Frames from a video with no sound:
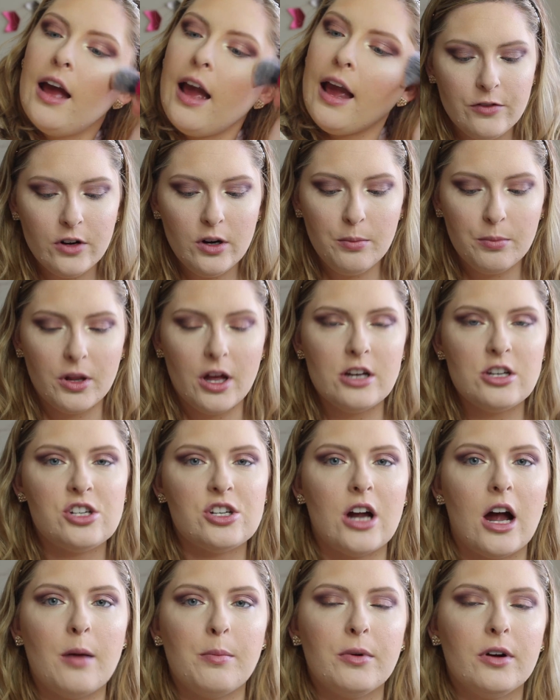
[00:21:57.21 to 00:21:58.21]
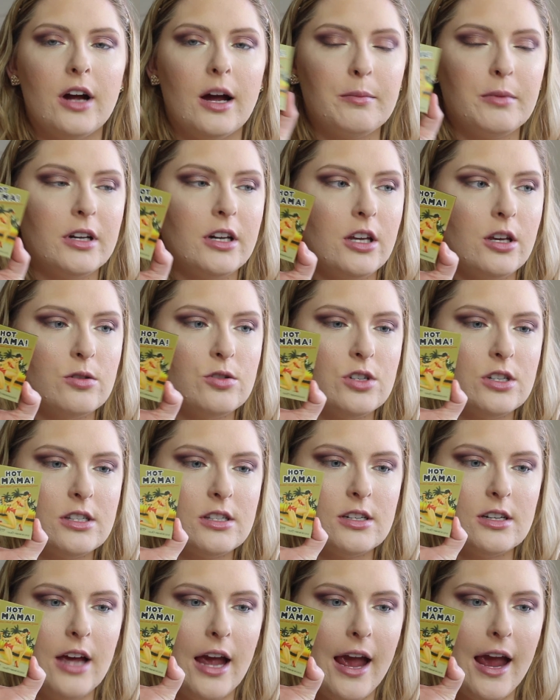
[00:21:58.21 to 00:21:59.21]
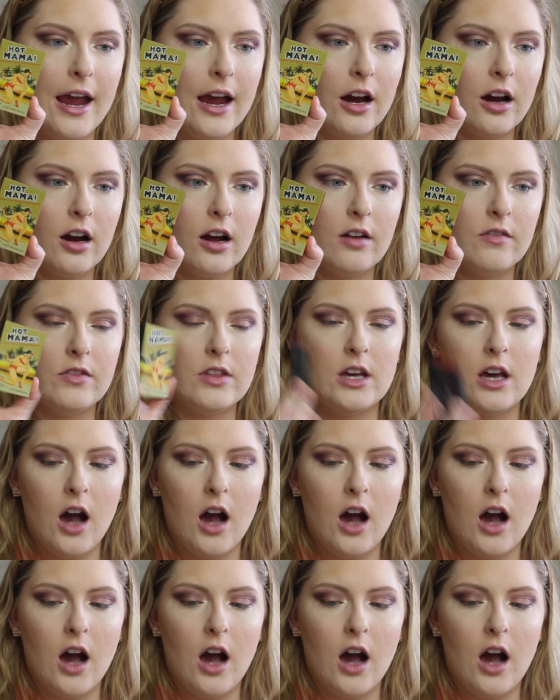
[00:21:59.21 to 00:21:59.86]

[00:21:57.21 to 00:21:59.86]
For a blush topper, I'm going to use just a hair of the